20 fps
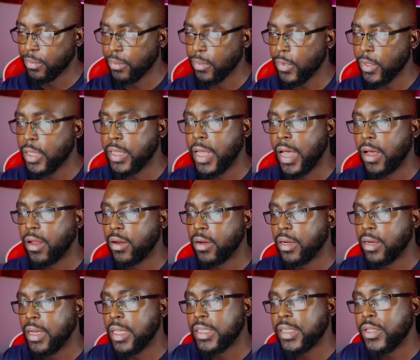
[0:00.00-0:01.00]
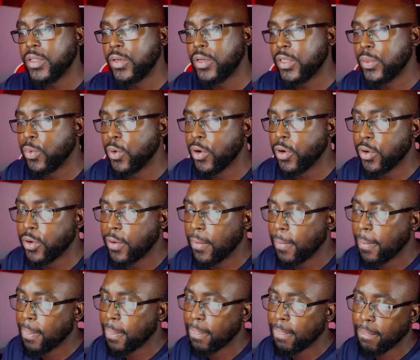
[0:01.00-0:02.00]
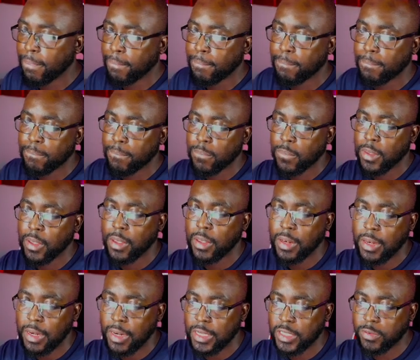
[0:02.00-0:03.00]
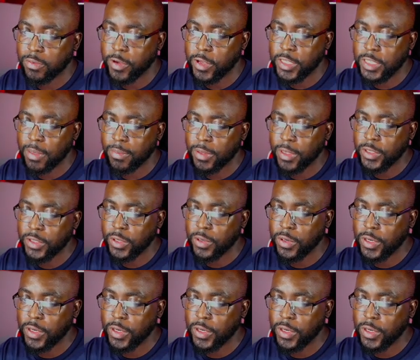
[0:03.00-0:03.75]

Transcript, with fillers: Now, listen to this word Let's read something to you.